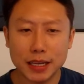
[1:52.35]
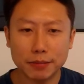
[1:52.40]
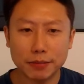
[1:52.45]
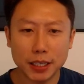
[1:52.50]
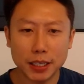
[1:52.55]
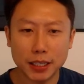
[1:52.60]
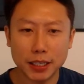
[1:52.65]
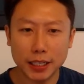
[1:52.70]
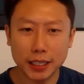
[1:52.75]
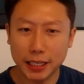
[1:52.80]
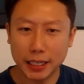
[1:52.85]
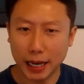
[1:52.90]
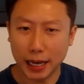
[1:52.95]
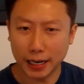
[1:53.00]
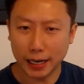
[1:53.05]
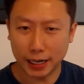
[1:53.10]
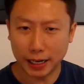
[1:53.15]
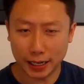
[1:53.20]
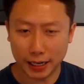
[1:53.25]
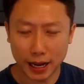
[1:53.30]
EMTD
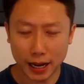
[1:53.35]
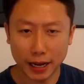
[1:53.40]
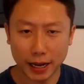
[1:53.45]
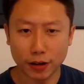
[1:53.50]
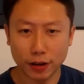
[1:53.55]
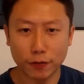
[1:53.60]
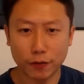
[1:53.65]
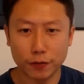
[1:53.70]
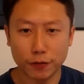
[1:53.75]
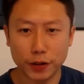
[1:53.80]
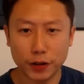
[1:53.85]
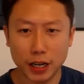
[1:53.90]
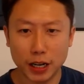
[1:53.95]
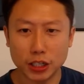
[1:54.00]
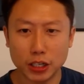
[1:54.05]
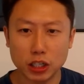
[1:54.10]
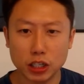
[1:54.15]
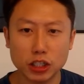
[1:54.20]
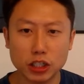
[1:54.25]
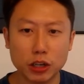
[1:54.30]
get a kind of
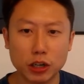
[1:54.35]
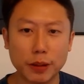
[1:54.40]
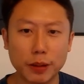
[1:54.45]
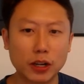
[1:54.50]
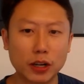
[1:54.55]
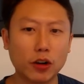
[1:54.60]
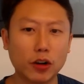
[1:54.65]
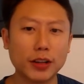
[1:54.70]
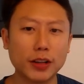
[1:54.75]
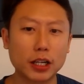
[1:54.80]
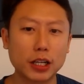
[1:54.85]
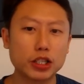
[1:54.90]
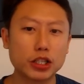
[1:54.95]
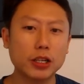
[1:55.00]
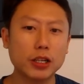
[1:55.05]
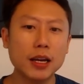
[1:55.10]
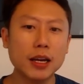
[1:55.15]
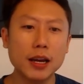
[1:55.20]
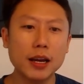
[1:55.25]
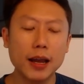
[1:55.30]
relationship and
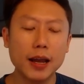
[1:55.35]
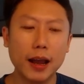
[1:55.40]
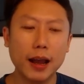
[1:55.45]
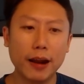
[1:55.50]
connection.